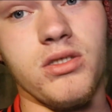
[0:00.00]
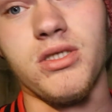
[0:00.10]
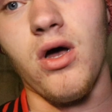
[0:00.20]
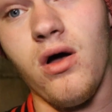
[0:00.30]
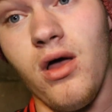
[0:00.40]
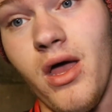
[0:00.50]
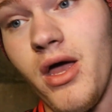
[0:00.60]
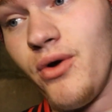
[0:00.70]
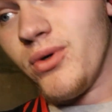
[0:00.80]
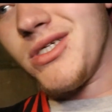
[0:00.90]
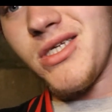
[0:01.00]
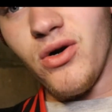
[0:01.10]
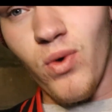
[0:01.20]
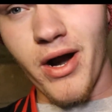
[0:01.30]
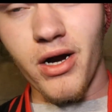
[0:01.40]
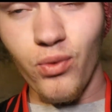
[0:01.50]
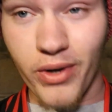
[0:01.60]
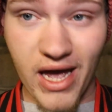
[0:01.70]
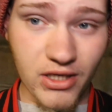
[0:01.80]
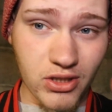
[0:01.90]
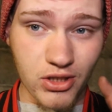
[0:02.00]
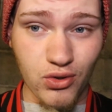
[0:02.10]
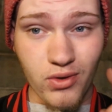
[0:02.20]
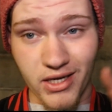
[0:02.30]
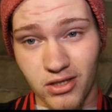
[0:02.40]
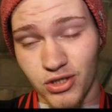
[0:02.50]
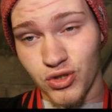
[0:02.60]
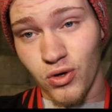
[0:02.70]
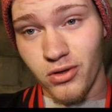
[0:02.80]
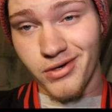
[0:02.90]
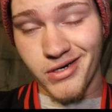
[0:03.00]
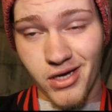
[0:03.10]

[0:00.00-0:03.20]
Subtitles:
So we're just gonna wire it. We actually do got the controller on.